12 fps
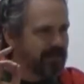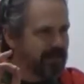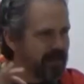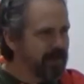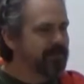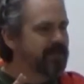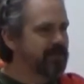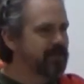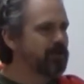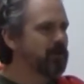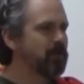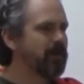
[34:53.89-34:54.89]
the empty
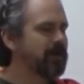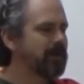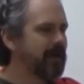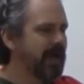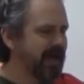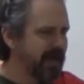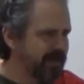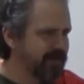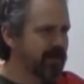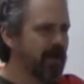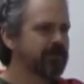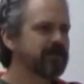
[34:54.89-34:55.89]
tomb. And I had
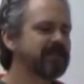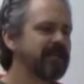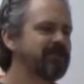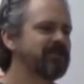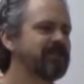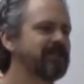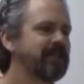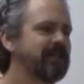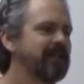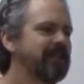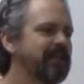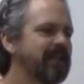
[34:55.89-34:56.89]
the conversation,
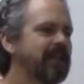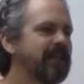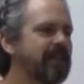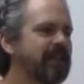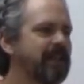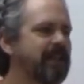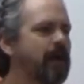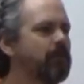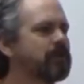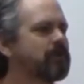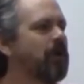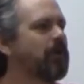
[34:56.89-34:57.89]
and that
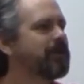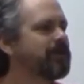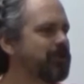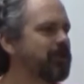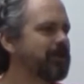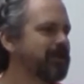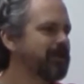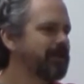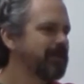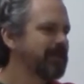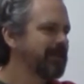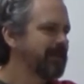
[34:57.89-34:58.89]
was all it took.
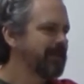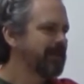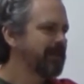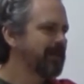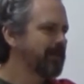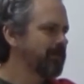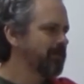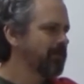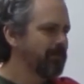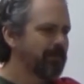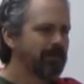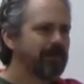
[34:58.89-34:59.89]

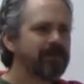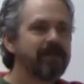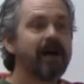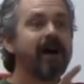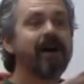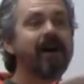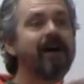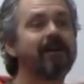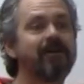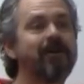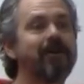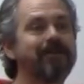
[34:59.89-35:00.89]
Um, the aha
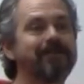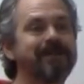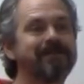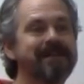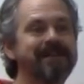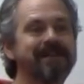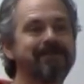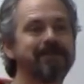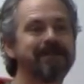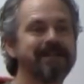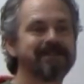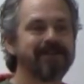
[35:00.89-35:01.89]
card, if I give
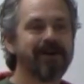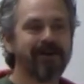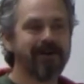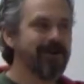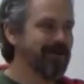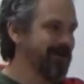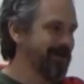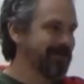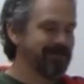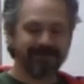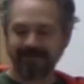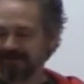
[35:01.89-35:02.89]
you guys an aha card,